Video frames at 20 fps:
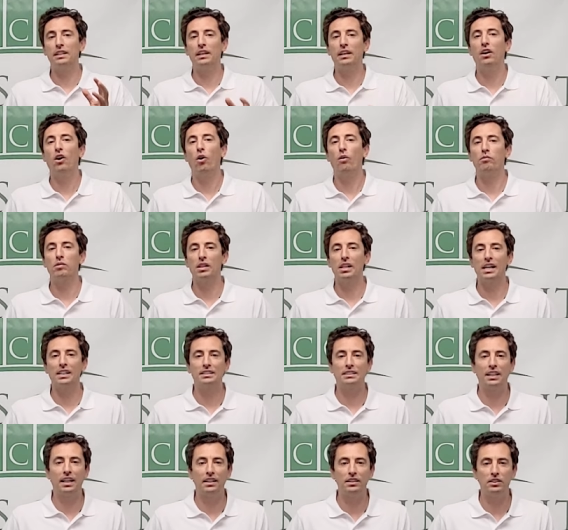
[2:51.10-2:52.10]
over the last
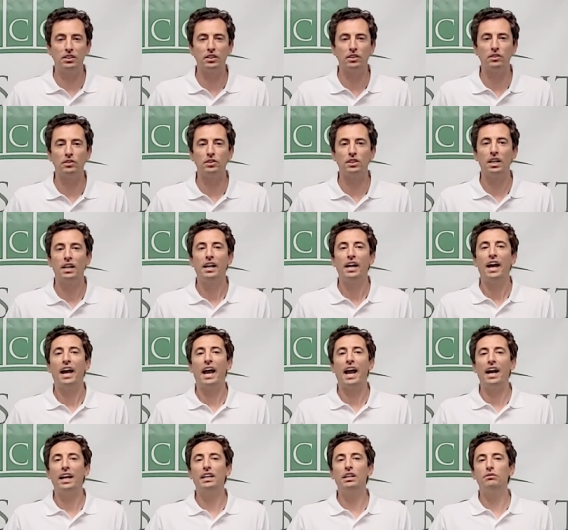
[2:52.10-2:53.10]
10 years,
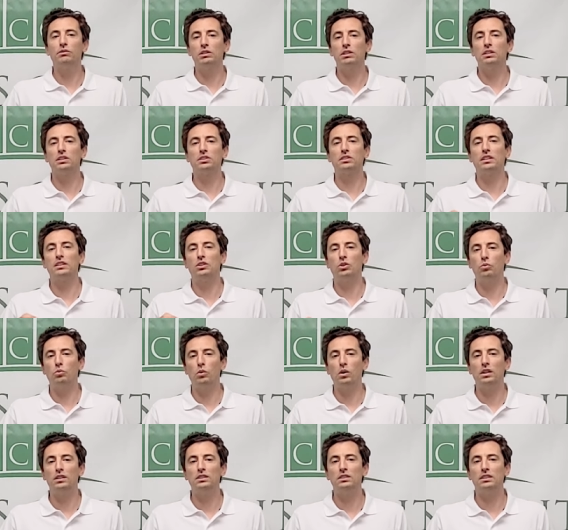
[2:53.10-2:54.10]
adding real estate to
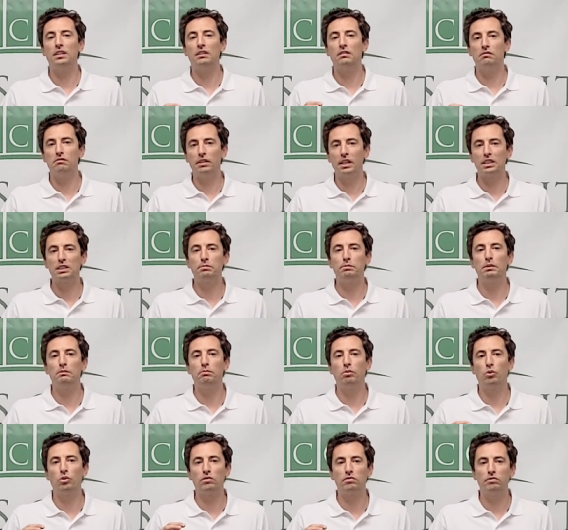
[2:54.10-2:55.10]
one's investment
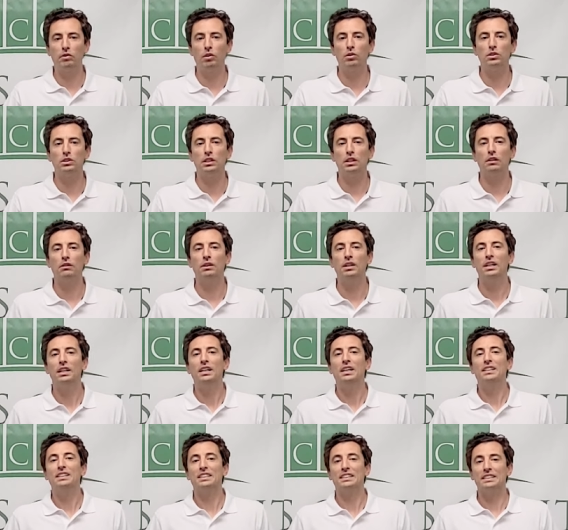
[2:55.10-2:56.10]
portfolio
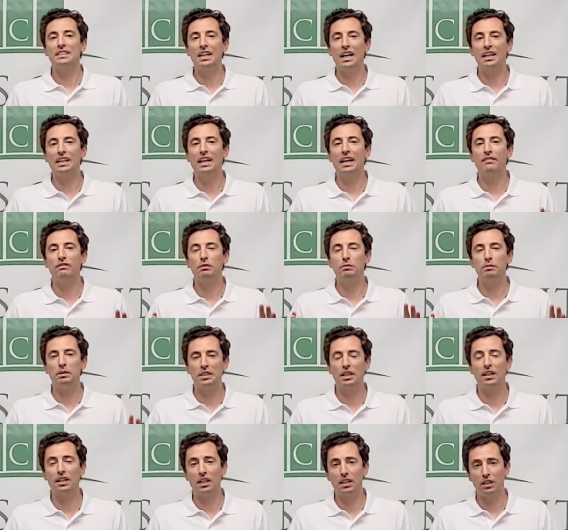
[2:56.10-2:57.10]
does not have to be
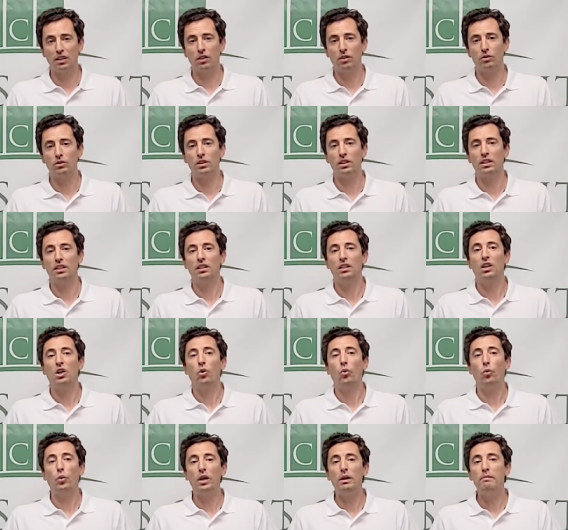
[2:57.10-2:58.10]
done alone.
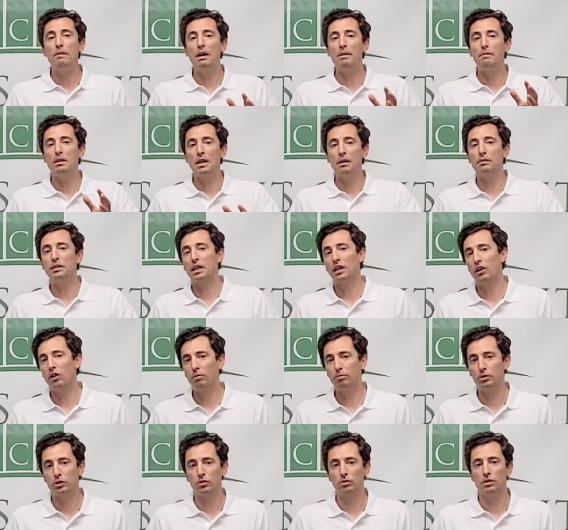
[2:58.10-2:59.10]
We may be able to help
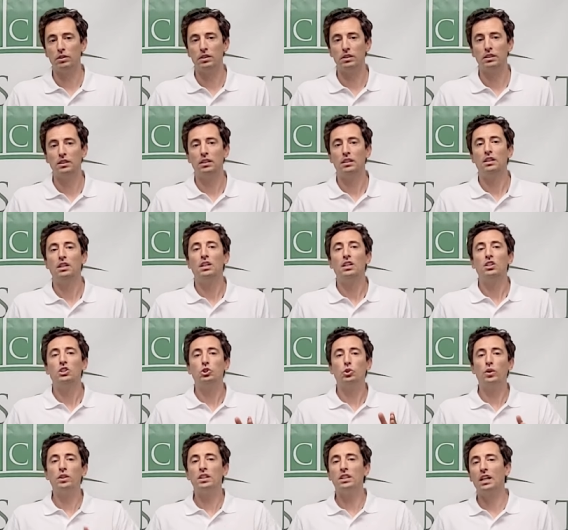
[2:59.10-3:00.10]
you.
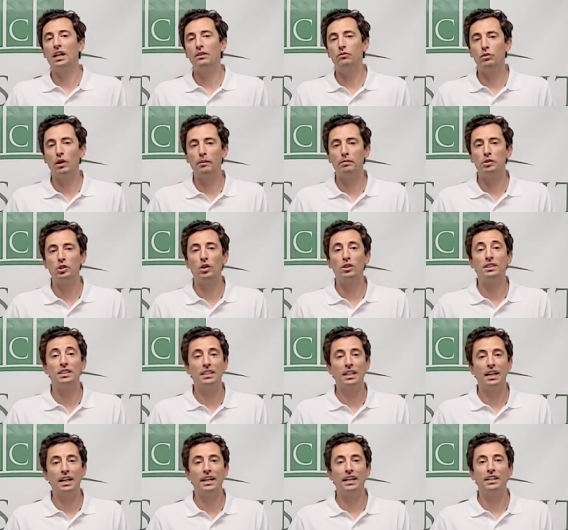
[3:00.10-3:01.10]
Join the live webinar
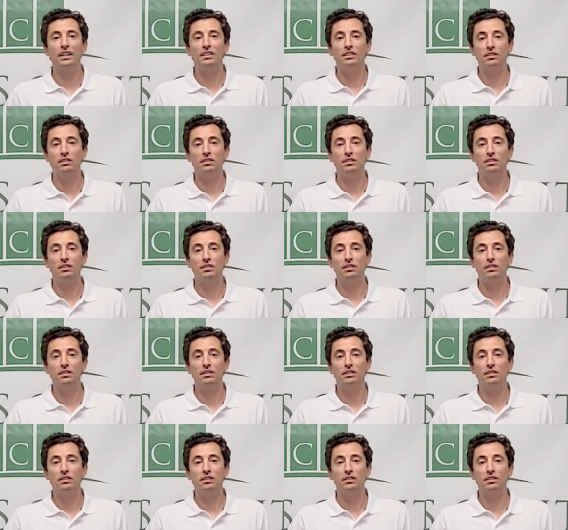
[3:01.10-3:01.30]
today to